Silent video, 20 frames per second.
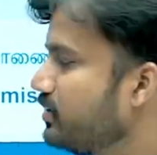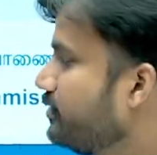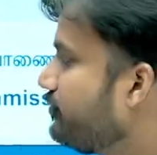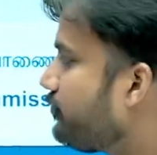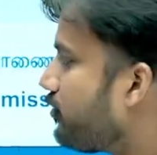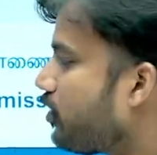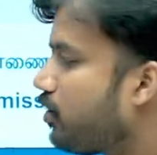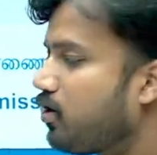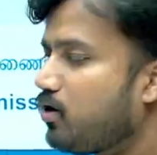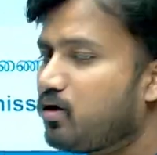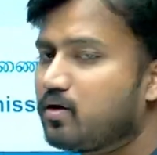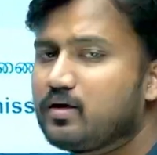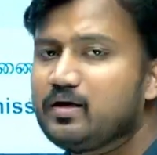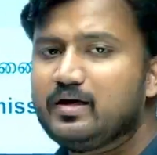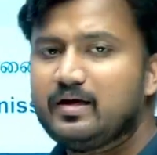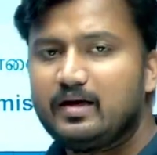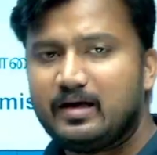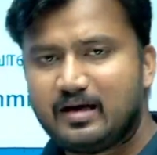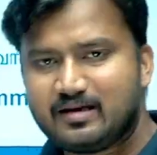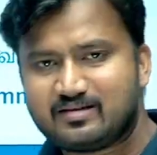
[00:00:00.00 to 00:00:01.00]
for
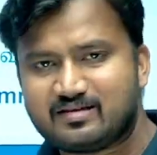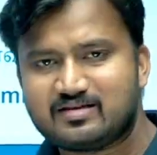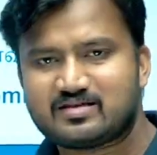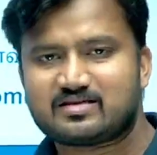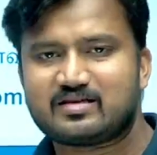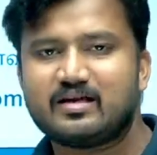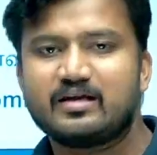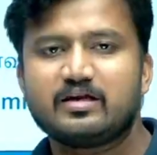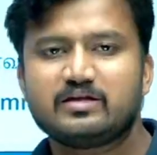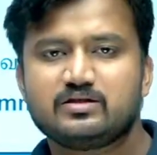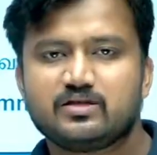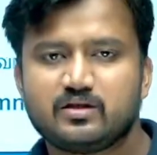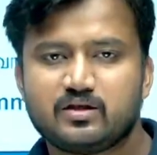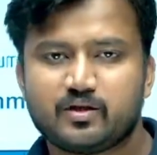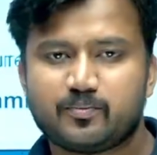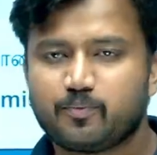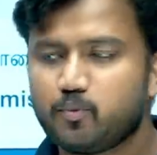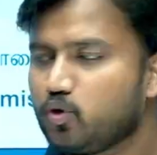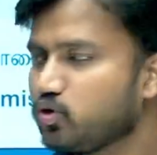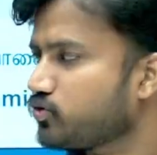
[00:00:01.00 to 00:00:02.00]
assistant engineer
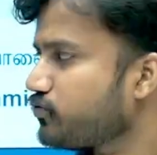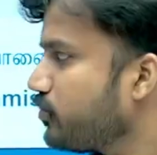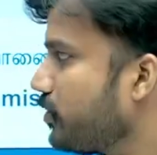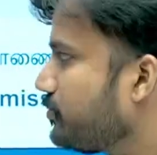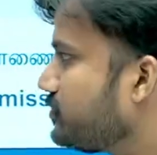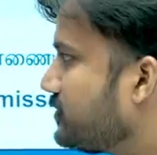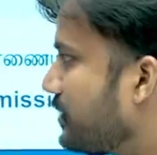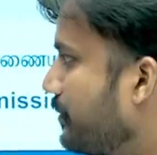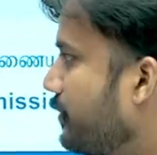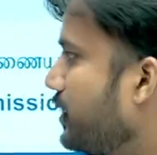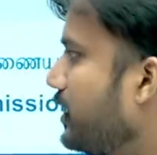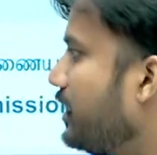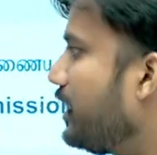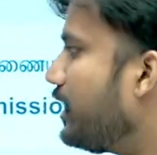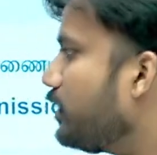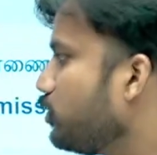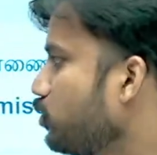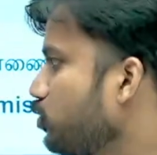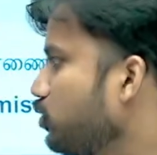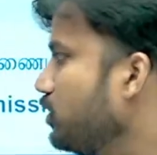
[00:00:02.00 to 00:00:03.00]
post from Tamil
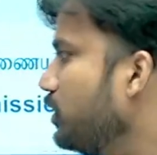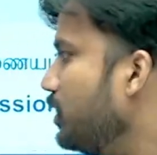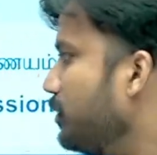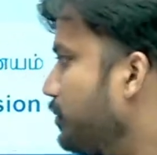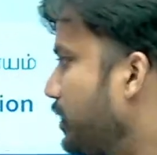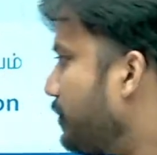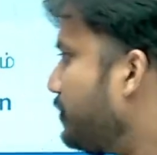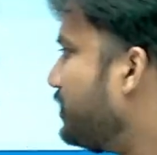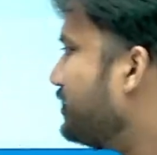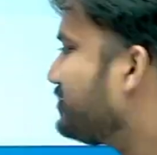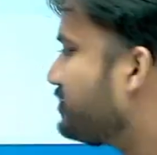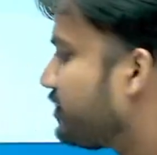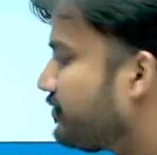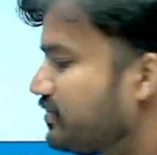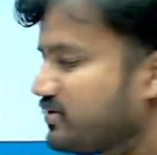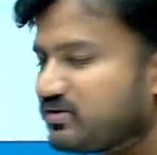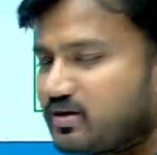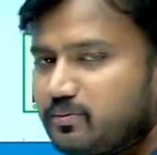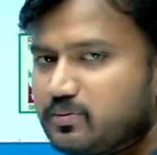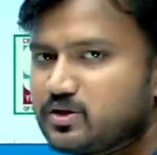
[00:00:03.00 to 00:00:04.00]
Nadu Public Service
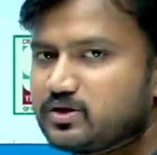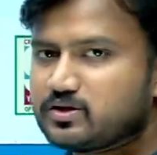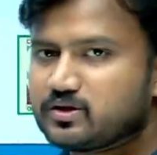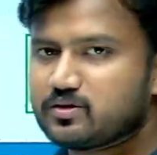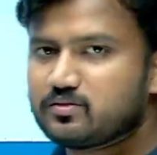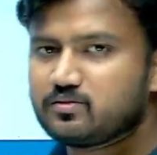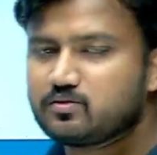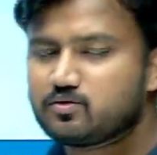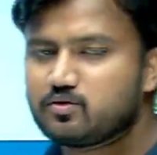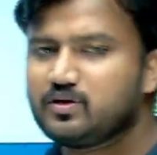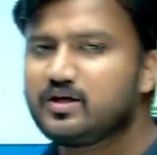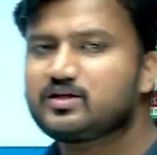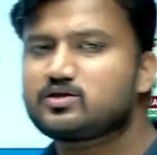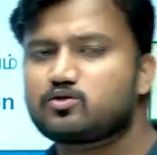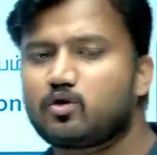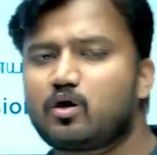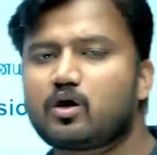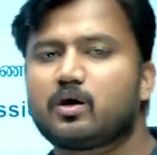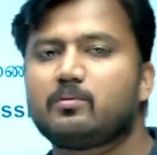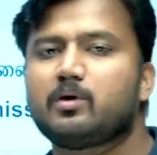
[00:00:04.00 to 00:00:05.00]
Commission. So let's
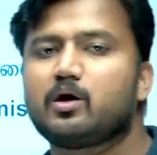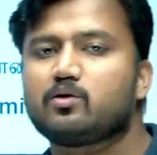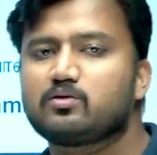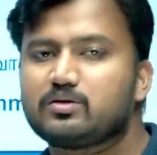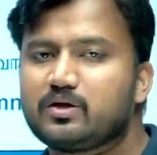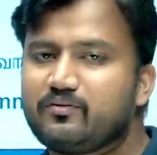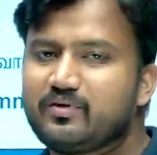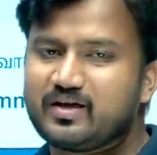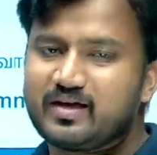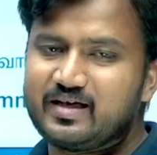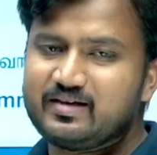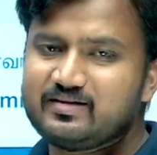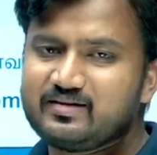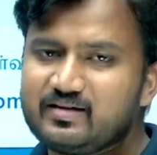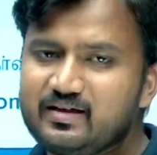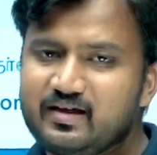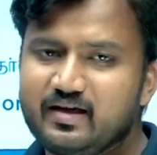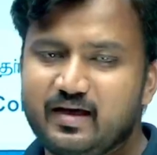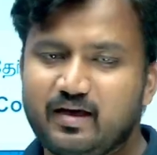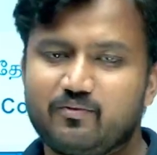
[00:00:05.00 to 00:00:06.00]
talk about the
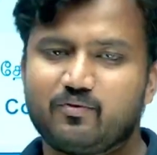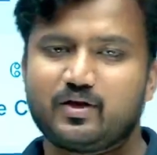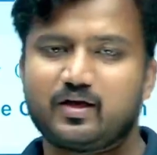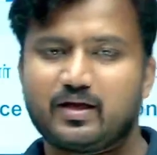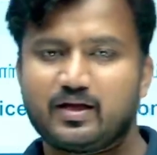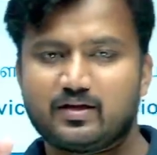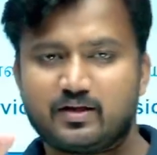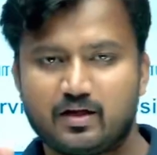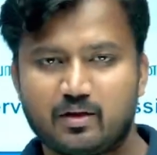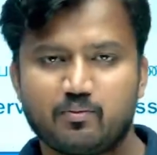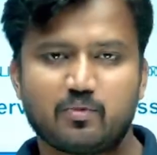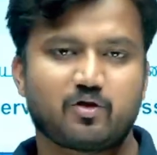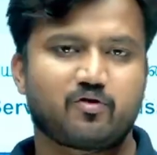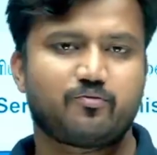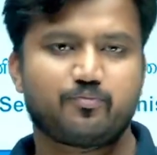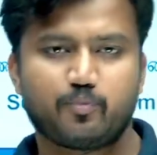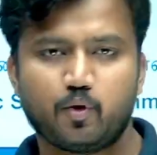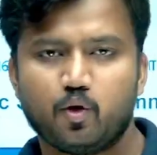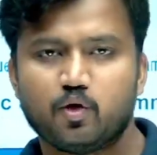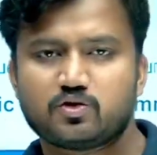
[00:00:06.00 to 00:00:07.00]
vacancy and what are the number of
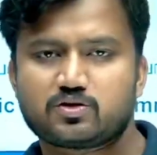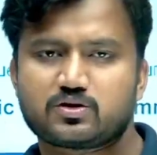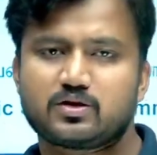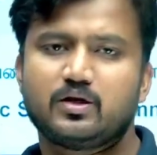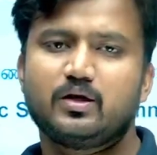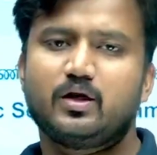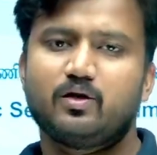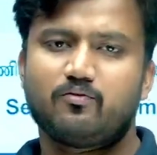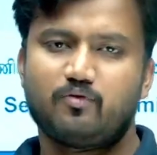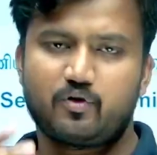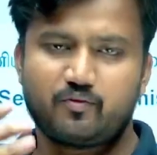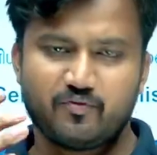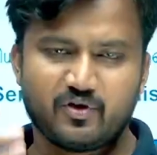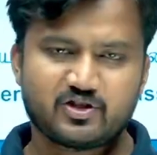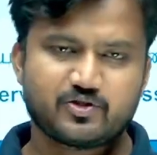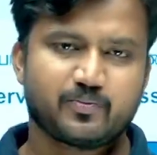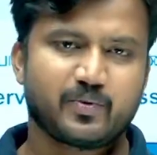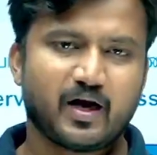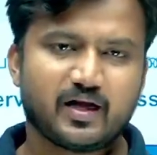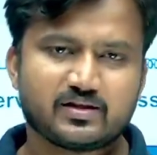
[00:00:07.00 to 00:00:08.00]
posts for which
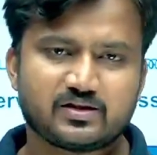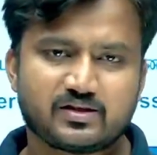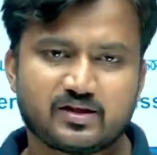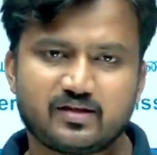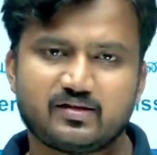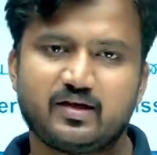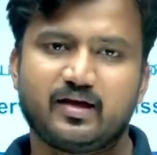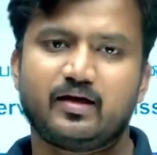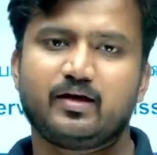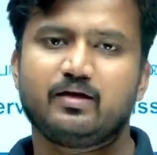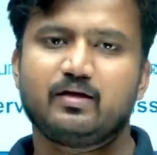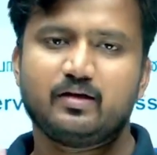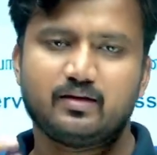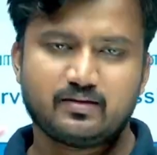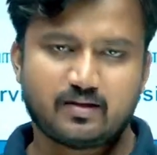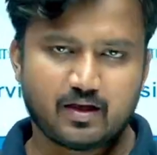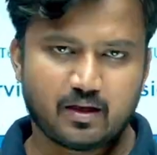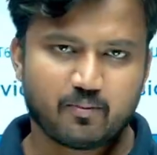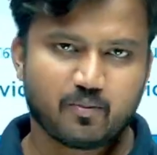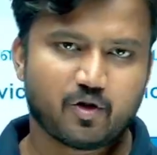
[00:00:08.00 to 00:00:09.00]
branches and the
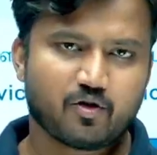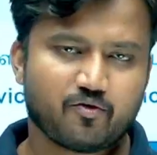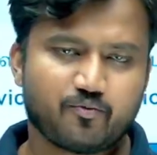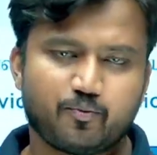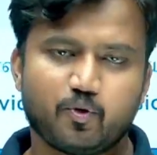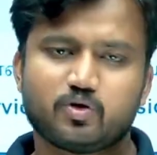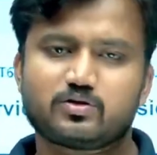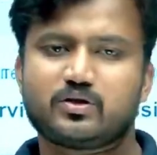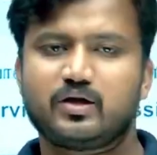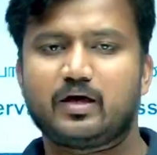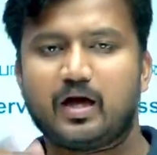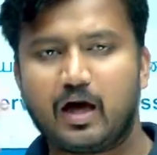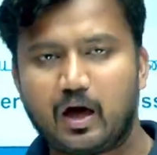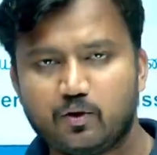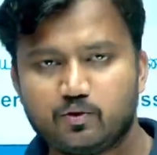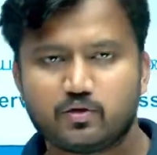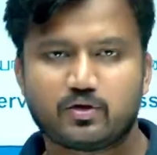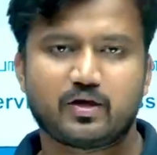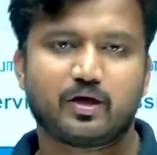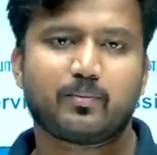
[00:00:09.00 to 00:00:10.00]
number of posts and how
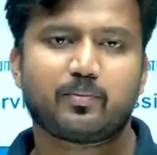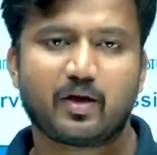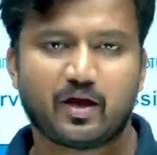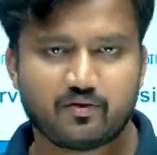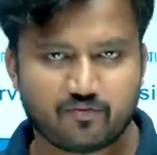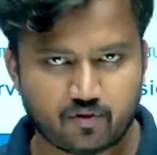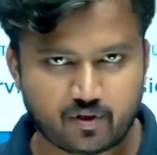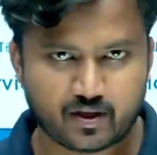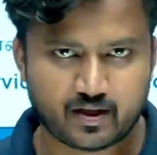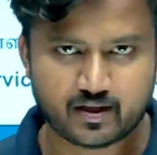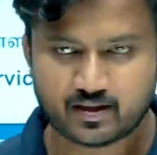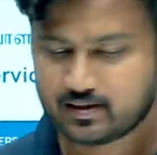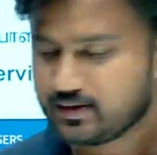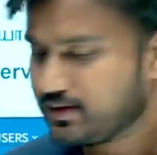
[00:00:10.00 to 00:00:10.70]
you can apply for it.